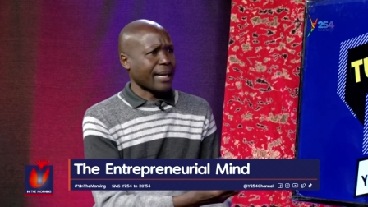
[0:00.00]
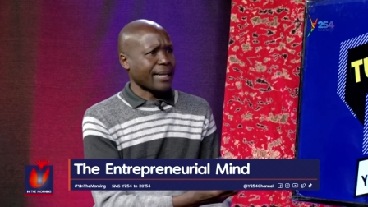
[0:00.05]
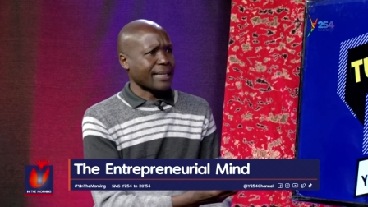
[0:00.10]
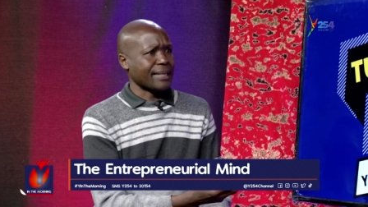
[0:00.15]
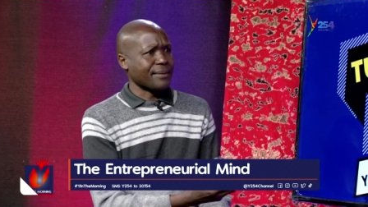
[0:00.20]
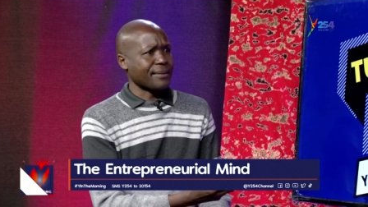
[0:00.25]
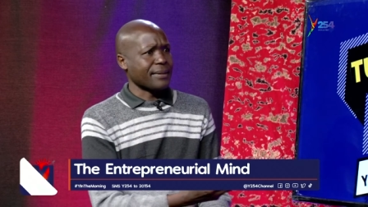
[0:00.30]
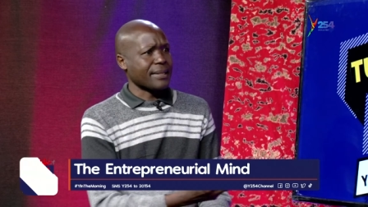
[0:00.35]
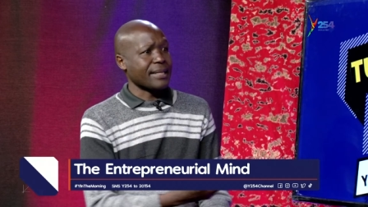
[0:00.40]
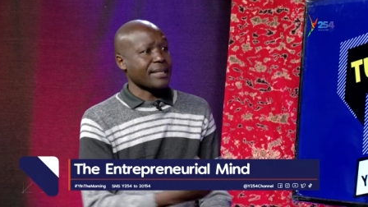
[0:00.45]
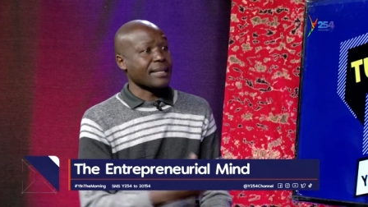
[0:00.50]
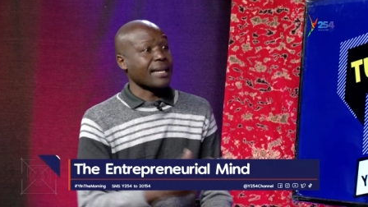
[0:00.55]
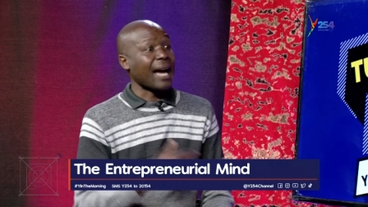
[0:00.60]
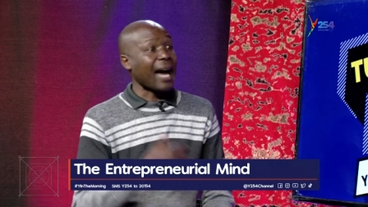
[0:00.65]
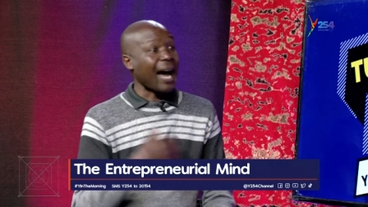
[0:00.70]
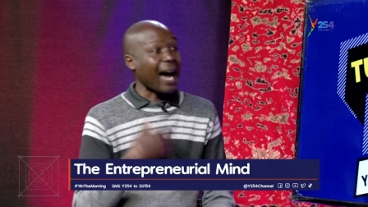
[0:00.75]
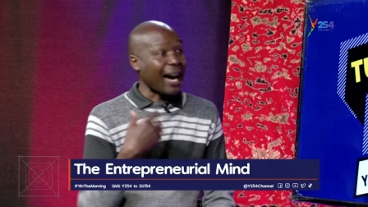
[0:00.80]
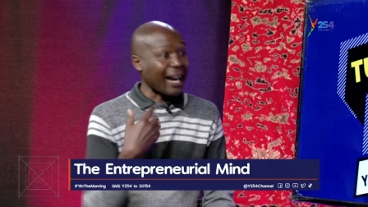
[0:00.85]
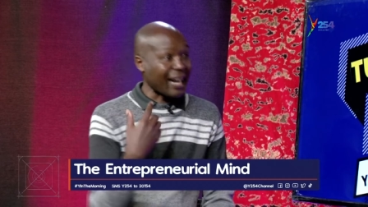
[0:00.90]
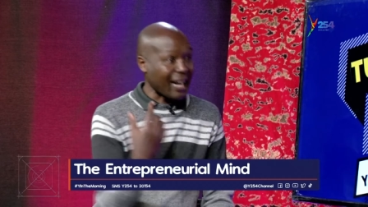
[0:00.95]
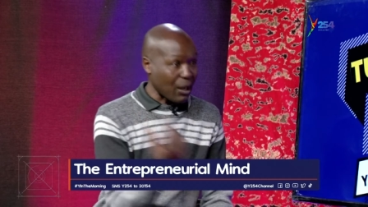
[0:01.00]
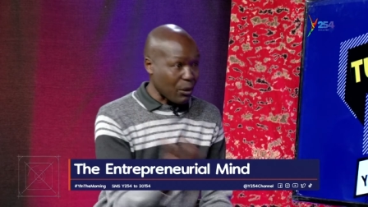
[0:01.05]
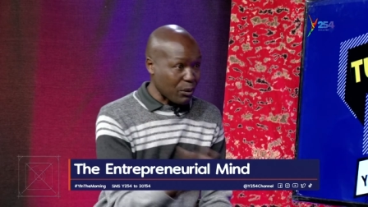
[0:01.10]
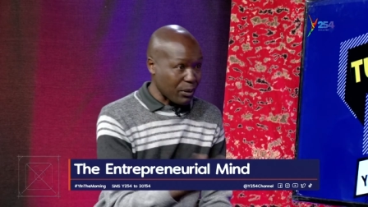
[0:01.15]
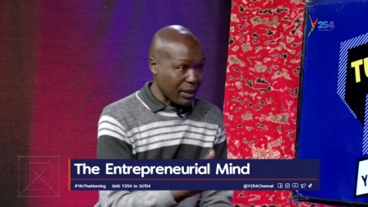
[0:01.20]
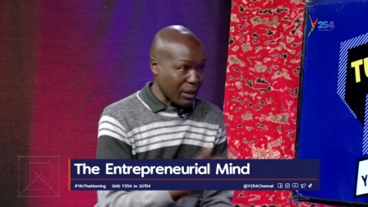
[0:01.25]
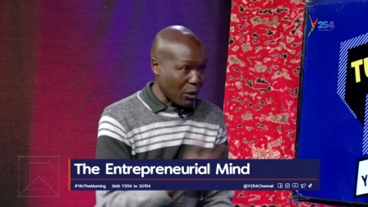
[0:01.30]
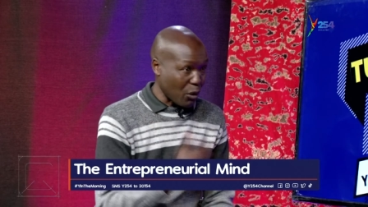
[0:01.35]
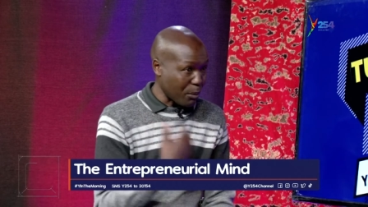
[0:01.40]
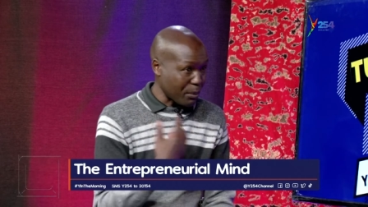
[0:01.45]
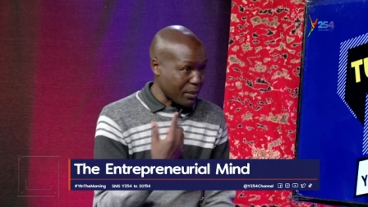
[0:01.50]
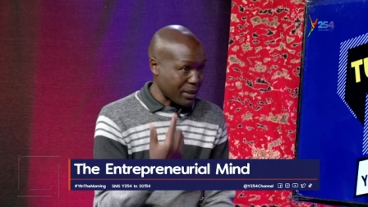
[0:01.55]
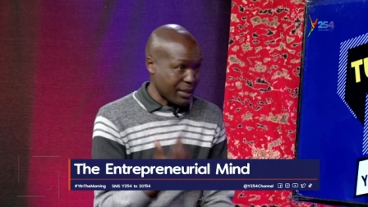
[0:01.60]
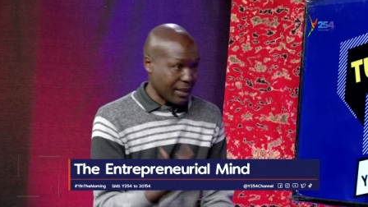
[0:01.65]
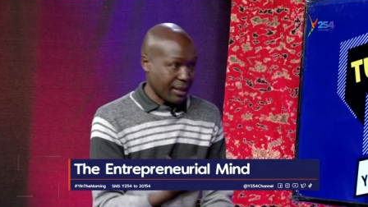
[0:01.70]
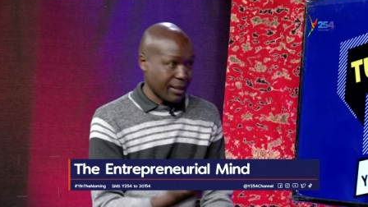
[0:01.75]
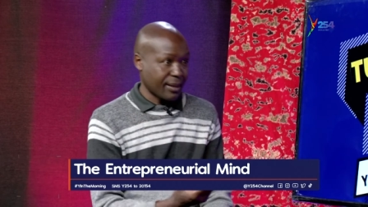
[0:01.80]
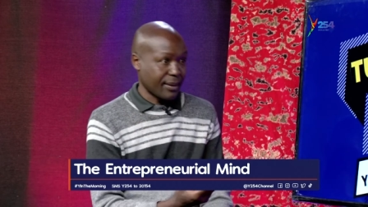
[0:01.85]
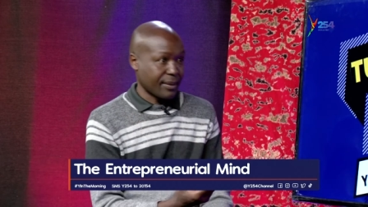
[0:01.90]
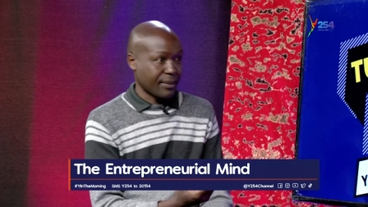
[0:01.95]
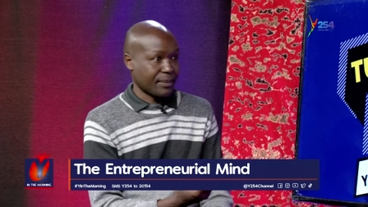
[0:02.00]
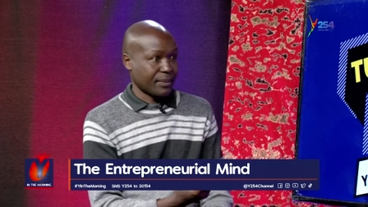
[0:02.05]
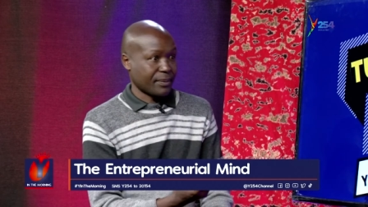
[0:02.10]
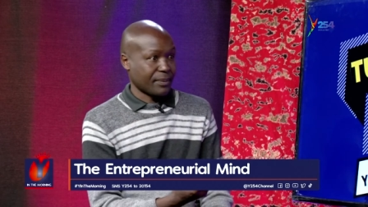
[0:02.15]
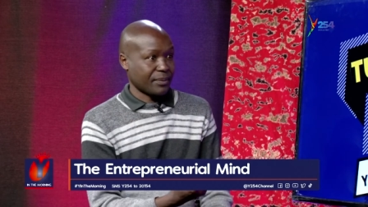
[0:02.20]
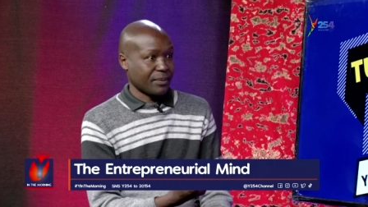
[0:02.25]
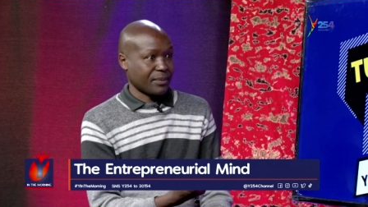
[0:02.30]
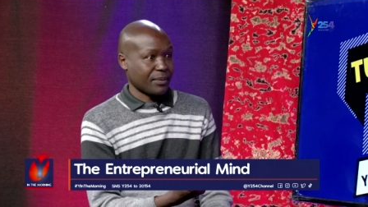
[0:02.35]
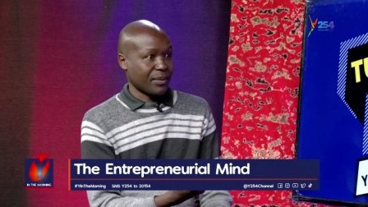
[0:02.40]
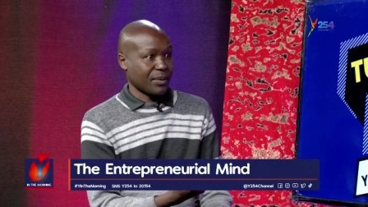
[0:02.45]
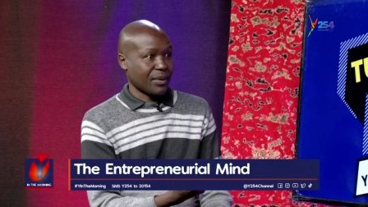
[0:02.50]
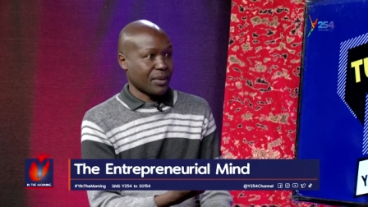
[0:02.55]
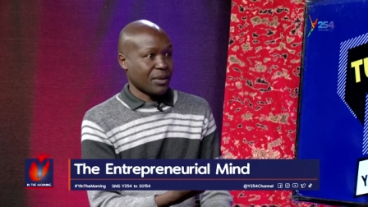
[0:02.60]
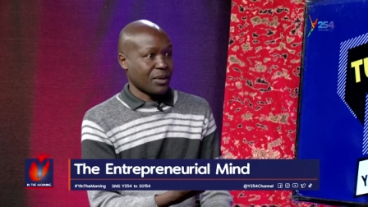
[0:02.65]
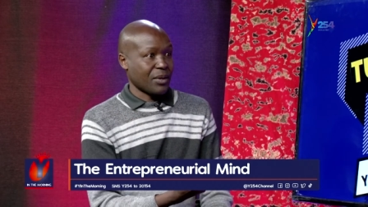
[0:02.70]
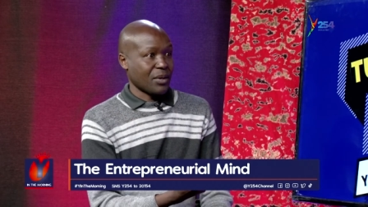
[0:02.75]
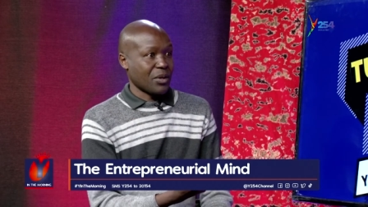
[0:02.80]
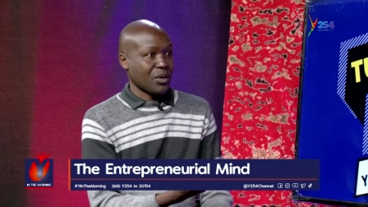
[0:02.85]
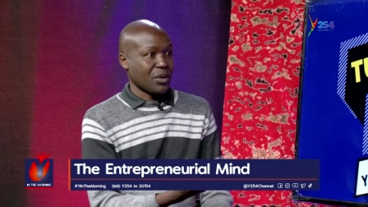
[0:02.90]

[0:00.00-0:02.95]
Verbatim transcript: activities around the homestead. Mm.